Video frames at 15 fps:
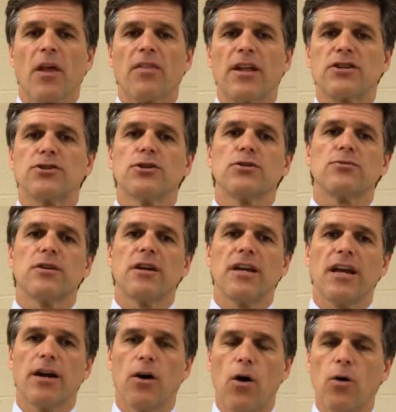that children
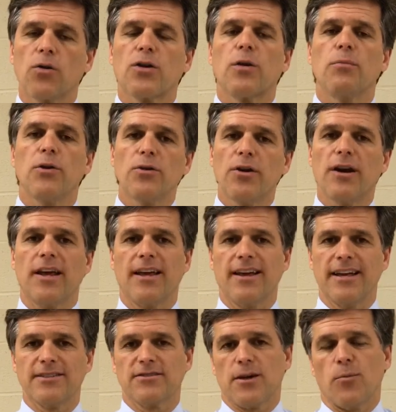need a whole community
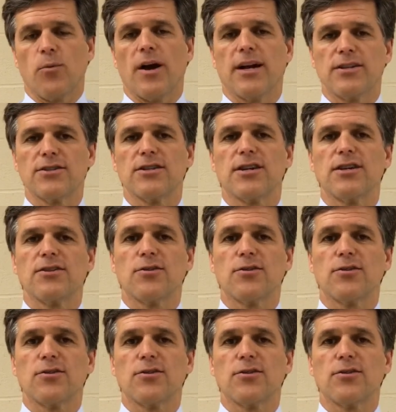in some ways